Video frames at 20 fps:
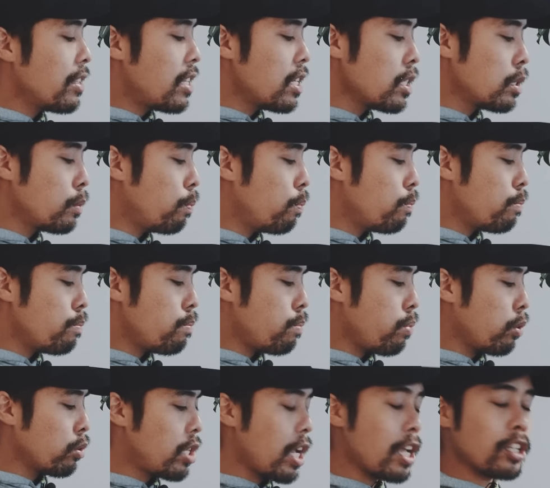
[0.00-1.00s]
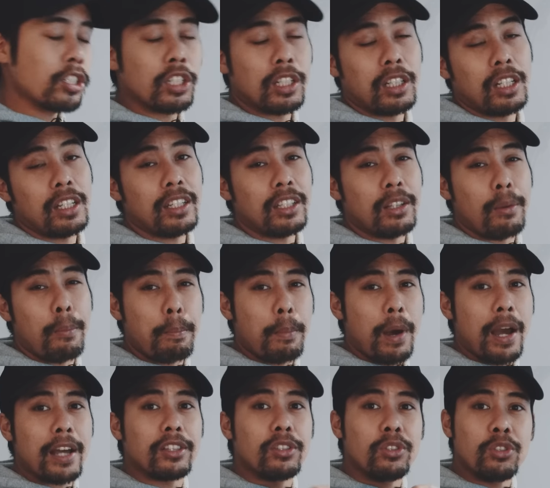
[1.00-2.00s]
this potentially
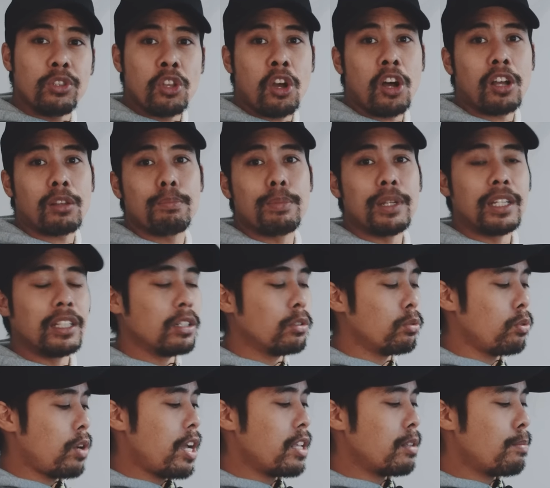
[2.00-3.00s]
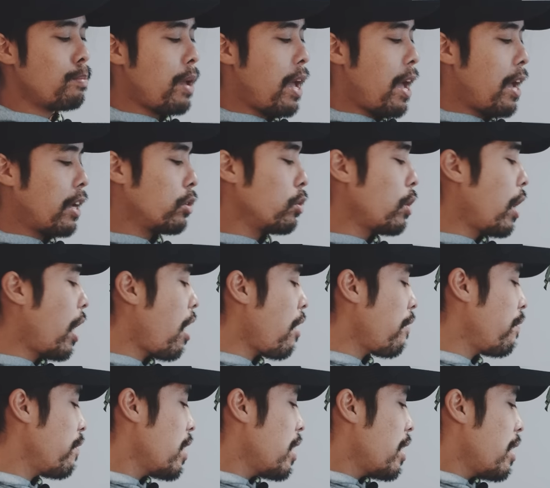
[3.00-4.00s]
might not be the right bag. You
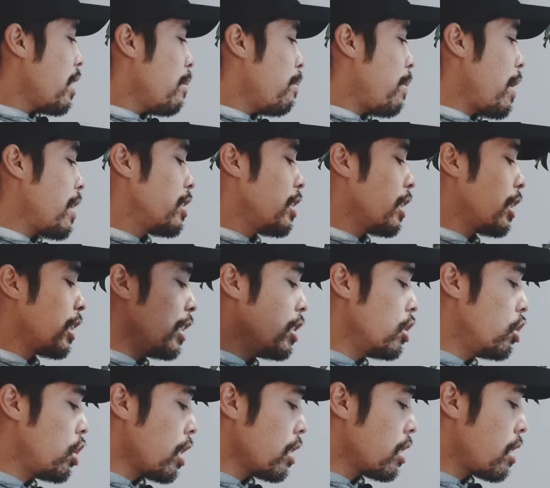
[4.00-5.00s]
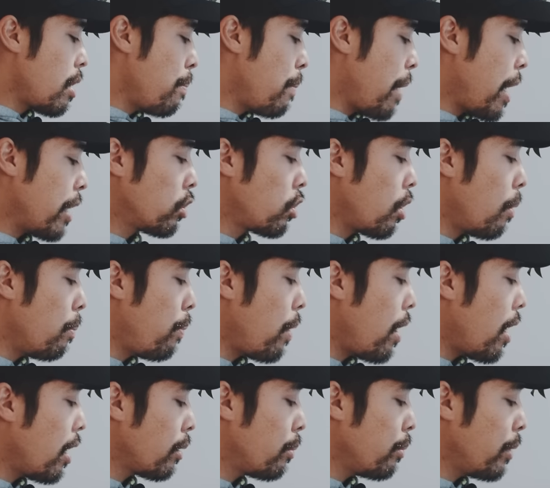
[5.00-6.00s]
have basically just the main
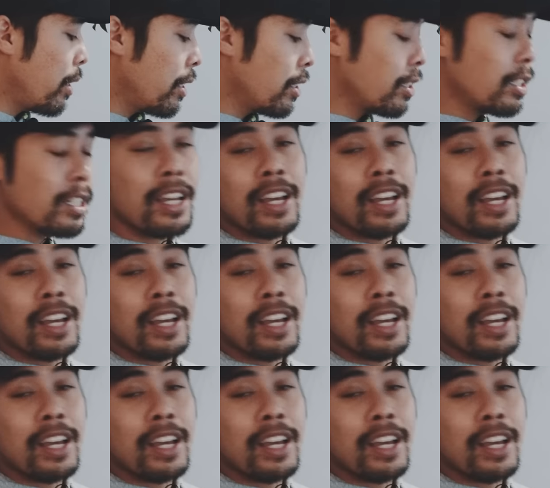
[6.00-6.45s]
compartment